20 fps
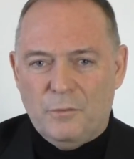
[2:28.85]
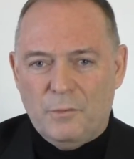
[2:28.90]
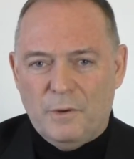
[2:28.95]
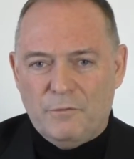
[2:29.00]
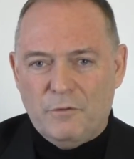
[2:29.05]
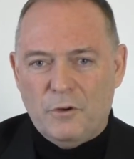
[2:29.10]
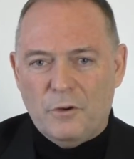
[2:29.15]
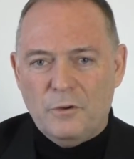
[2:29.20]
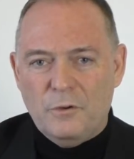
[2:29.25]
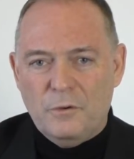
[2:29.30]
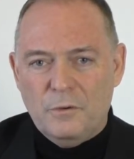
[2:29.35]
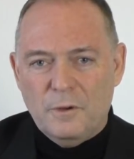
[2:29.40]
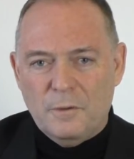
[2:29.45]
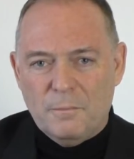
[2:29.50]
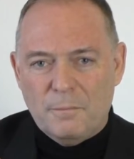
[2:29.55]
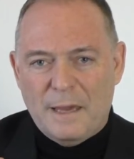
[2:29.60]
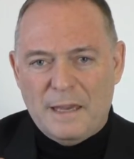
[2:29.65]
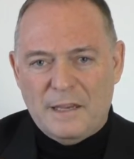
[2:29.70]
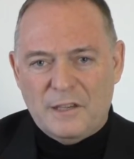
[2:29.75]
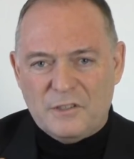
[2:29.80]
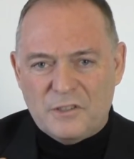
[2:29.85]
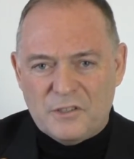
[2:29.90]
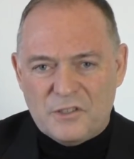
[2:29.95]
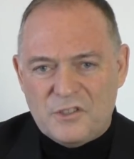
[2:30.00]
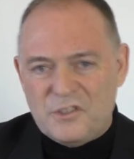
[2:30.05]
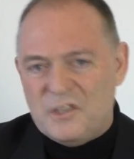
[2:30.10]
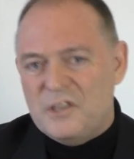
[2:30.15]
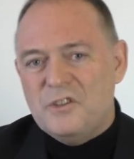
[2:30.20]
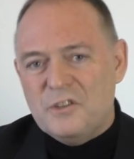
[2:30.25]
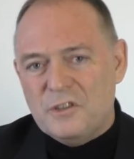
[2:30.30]
We've got to make a
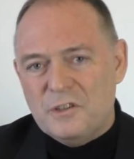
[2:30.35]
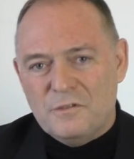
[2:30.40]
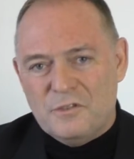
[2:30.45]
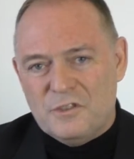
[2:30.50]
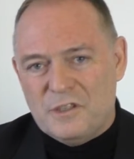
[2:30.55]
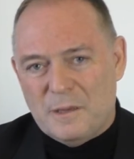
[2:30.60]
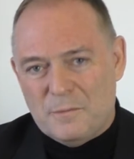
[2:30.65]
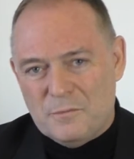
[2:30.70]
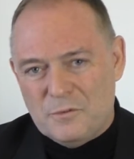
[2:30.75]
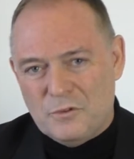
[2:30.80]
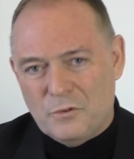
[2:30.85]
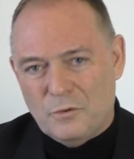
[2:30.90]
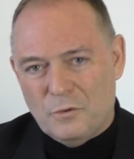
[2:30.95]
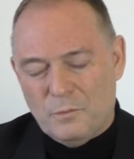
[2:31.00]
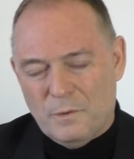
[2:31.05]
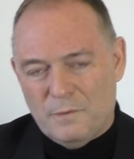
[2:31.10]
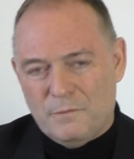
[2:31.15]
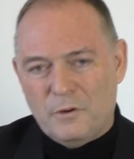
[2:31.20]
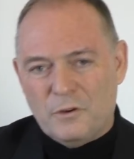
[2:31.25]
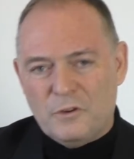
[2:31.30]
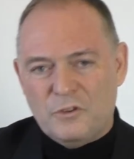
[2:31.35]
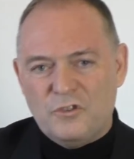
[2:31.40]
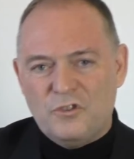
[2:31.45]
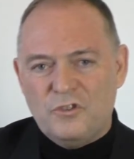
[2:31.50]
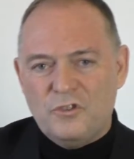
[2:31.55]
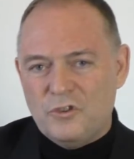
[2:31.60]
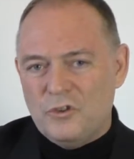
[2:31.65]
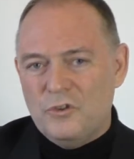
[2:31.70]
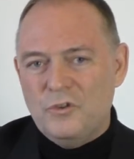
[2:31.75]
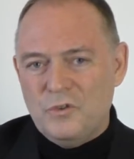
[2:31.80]
decision of some sort. We've got to
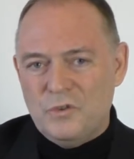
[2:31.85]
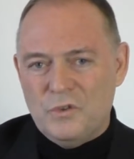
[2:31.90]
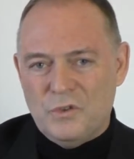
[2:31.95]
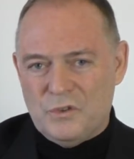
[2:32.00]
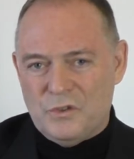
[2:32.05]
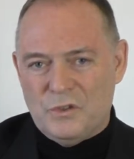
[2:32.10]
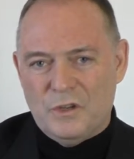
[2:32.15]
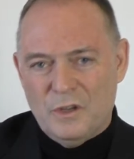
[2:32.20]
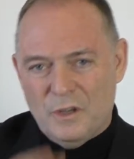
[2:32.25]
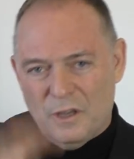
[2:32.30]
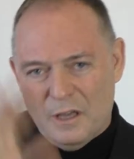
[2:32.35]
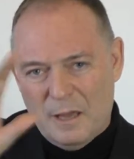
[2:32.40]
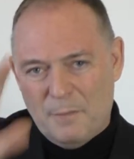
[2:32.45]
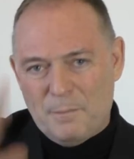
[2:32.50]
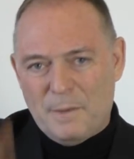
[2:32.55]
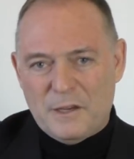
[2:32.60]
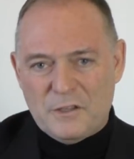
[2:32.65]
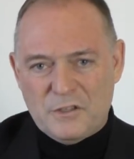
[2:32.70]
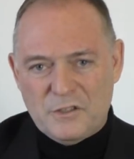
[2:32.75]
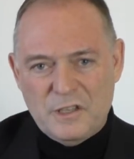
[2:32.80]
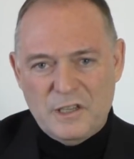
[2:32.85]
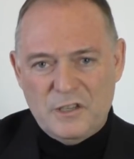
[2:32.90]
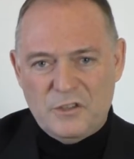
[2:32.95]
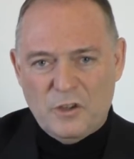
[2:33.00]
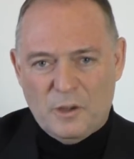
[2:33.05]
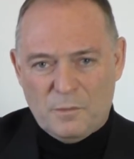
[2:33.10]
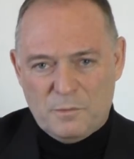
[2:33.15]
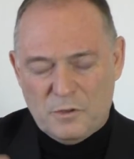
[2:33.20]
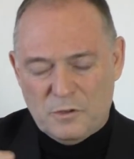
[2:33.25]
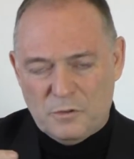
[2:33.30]
choose amongst these
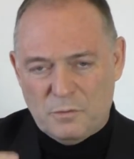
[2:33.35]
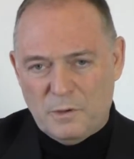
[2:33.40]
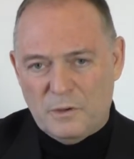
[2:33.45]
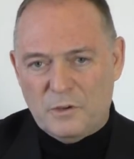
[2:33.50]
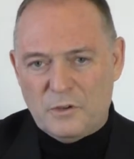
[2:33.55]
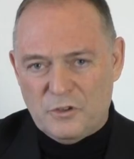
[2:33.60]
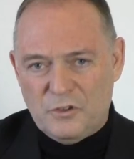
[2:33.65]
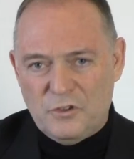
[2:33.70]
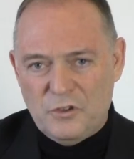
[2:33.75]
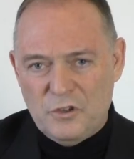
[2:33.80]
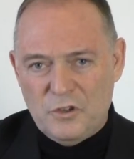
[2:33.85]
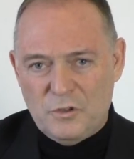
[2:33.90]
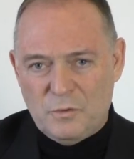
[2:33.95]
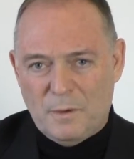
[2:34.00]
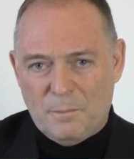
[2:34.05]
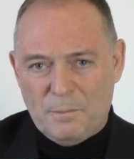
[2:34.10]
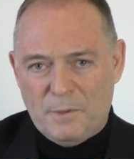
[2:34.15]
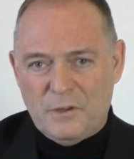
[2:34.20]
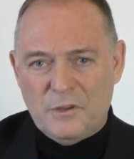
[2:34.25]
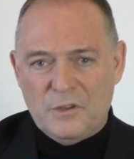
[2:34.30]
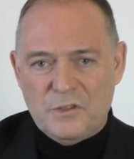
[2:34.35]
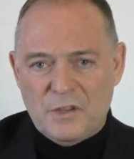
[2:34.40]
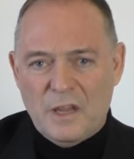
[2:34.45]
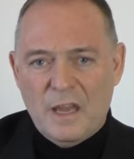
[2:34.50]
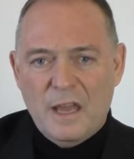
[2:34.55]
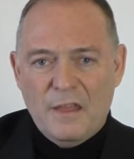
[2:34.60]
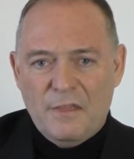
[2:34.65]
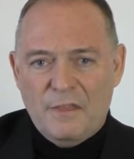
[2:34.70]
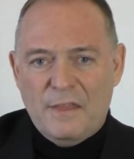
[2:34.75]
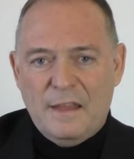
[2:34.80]
options. We've got to choose one, because
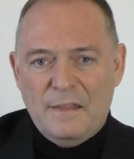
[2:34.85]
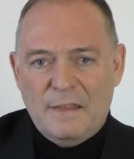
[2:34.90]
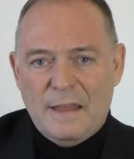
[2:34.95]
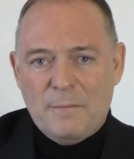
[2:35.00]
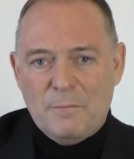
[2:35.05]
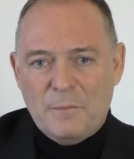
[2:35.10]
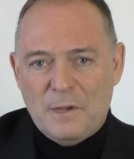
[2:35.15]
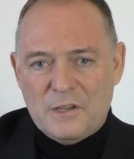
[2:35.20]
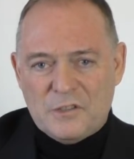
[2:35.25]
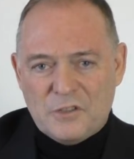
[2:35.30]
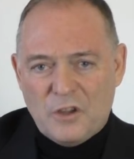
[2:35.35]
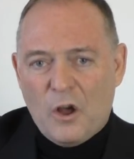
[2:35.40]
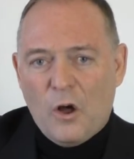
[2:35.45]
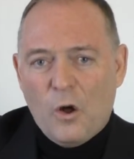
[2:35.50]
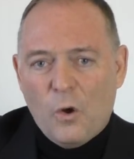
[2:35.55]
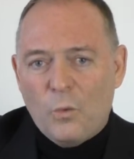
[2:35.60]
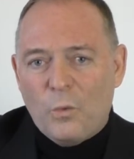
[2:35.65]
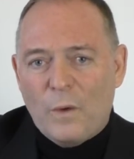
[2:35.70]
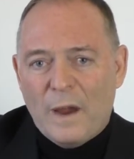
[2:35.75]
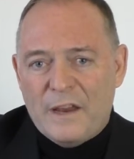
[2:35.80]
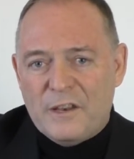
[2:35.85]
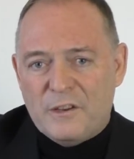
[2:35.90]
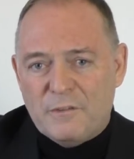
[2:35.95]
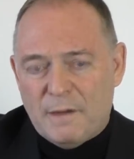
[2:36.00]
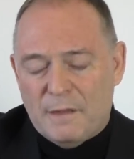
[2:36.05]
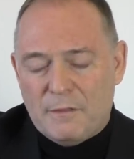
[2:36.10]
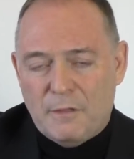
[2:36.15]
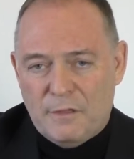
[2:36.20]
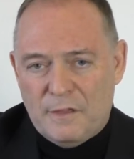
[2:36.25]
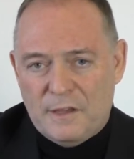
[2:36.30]
then that means a whole range of
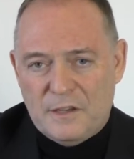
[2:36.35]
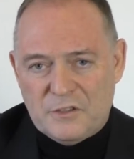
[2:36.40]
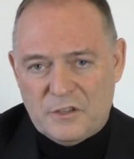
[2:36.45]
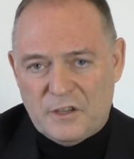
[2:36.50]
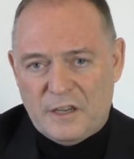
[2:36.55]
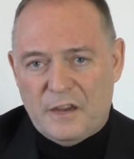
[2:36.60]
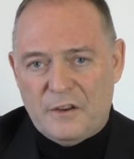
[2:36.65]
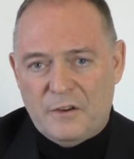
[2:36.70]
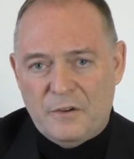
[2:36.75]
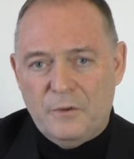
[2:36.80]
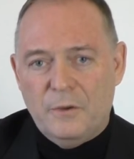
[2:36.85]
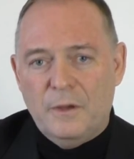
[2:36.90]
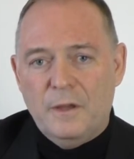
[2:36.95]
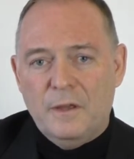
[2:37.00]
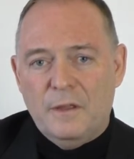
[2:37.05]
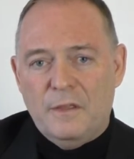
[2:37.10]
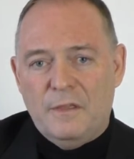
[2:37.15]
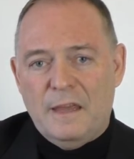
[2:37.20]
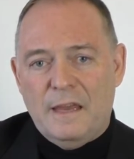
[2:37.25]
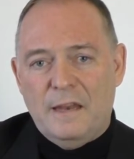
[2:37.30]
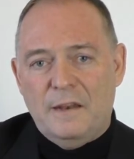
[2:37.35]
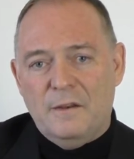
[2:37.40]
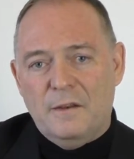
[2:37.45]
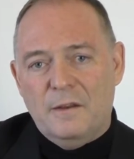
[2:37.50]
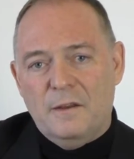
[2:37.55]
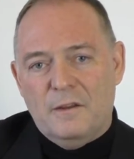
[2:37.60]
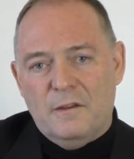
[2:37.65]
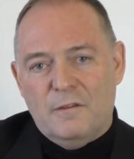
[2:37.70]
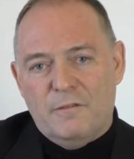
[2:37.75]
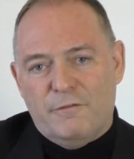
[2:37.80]
other things are going to
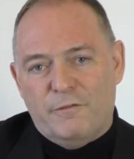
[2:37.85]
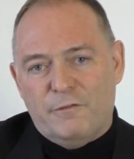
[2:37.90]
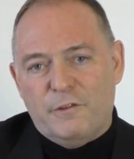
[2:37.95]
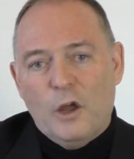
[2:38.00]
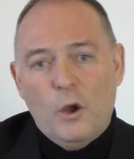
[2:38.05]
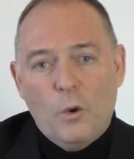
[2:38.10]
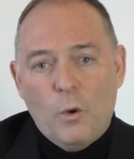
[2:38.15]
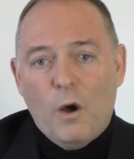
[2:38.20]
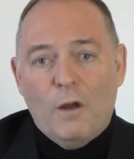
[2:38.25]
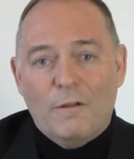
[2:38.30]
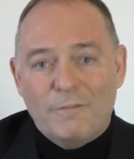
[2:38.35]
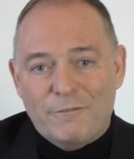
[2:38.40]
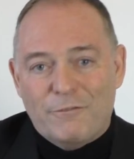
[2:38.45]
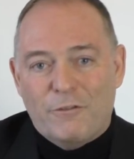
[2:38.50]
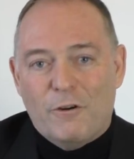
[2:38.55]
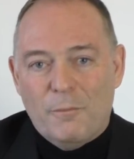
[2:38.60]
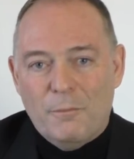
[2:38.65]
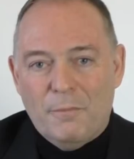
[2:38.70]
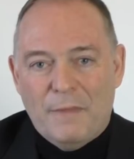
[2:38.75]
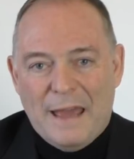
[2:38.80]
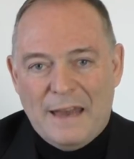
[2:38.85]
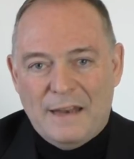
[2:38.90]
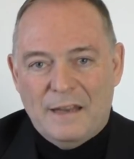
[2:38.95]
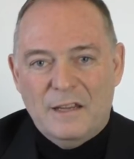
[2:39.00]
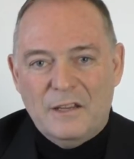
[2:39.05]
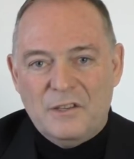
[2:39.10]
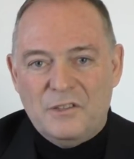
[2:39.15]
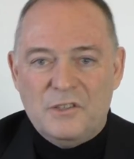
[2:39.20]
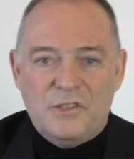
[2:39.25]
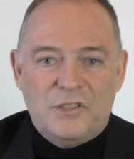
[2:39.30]
then flow on from
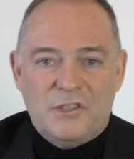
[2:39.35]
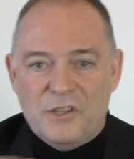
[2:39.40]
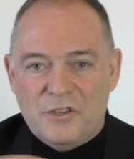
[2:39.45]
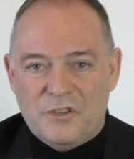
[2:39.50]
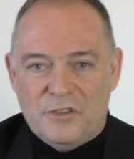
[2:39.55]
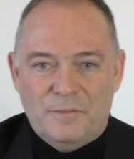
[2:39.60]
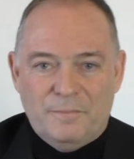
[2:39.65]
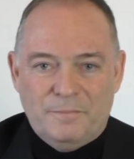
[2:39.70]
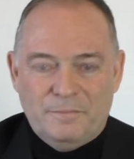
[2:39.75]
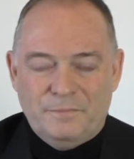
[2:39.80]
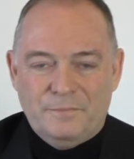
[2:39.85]
that decision.